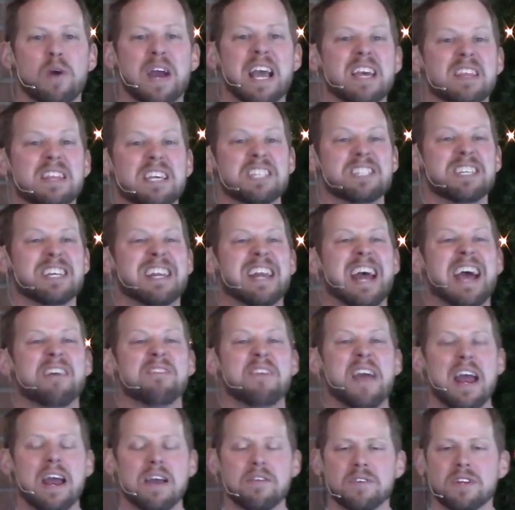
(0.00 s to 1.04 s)
way, they should
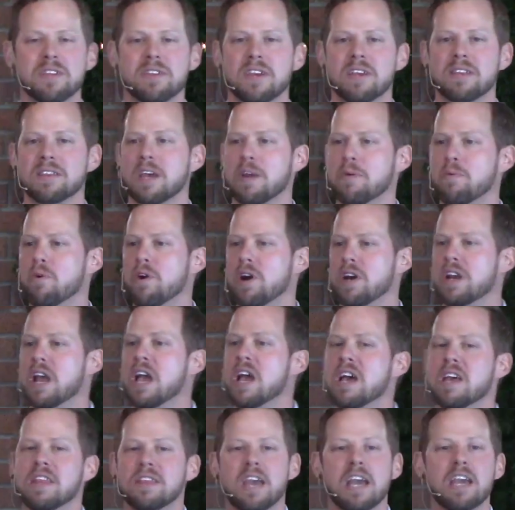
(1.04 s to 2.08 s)
have everything they
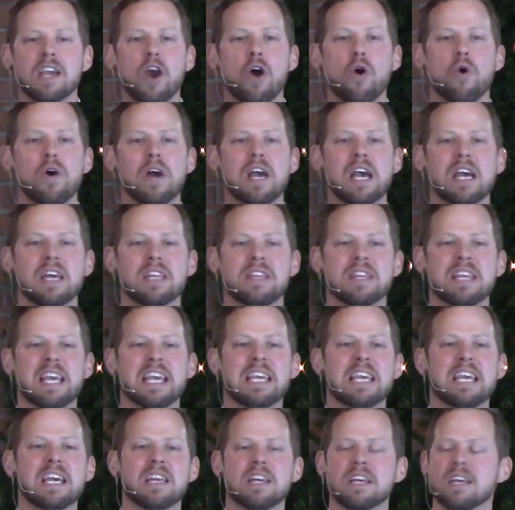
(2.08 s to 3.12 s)
want, they go ahead and
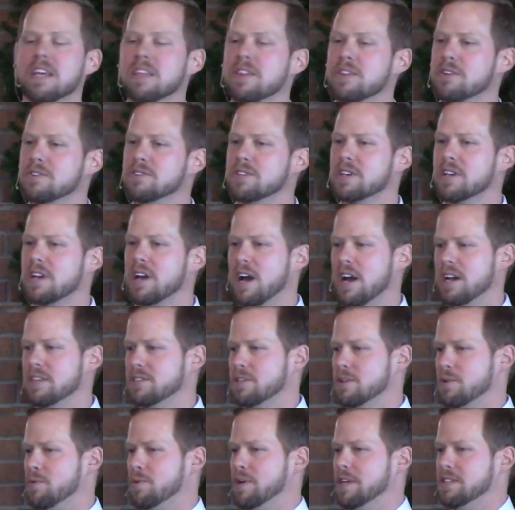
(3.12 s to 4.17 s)
they get it, and there's a
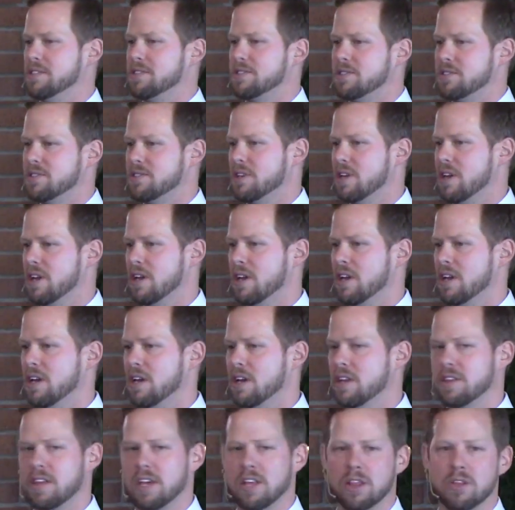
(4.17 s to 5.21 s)
consequence.
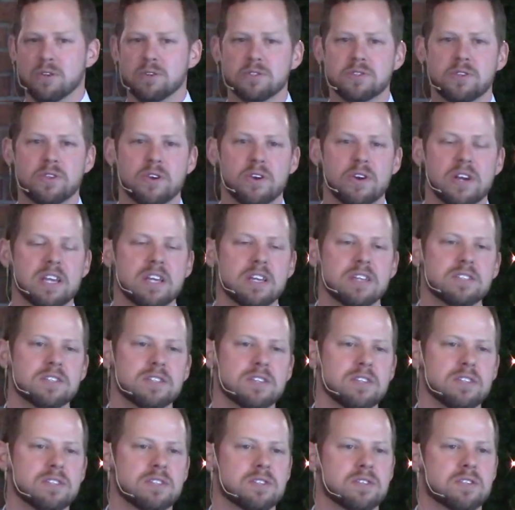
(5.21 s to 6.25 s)
They lose their
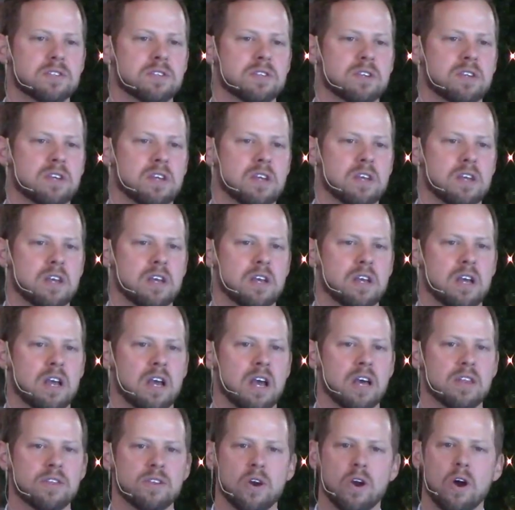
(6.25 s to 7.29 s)
innocence,
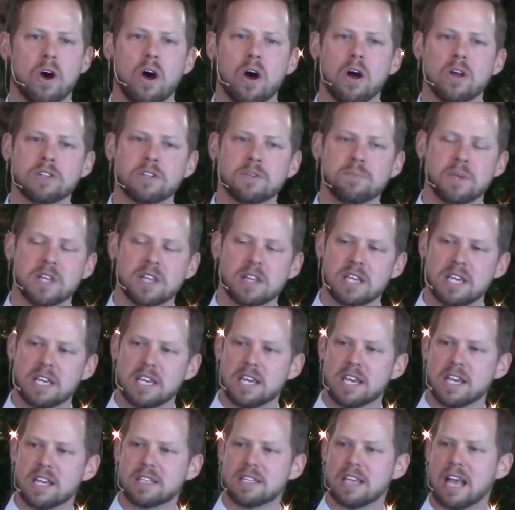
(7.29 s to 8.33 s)
and they're ultimately
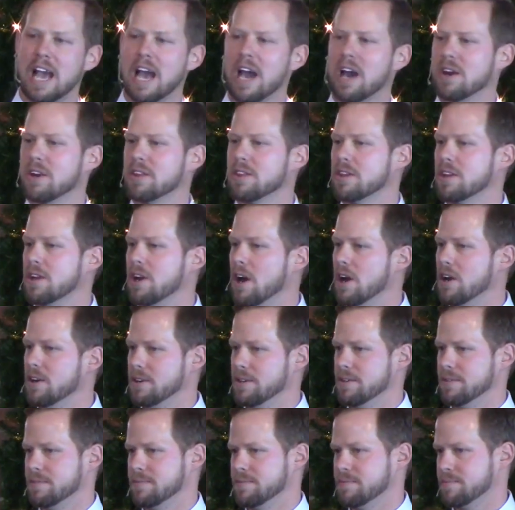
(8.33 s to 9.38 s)
kicked out of the
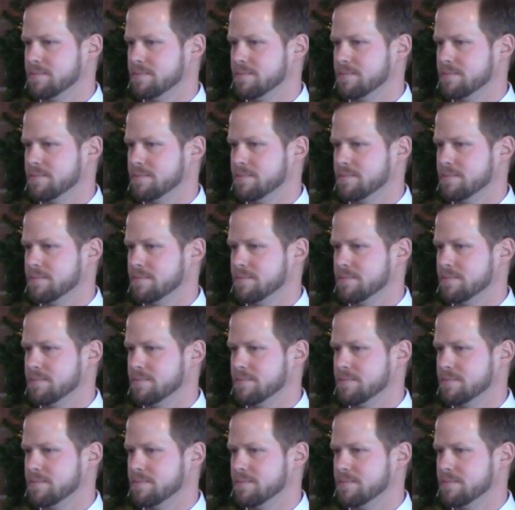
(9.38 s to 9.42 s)
garden.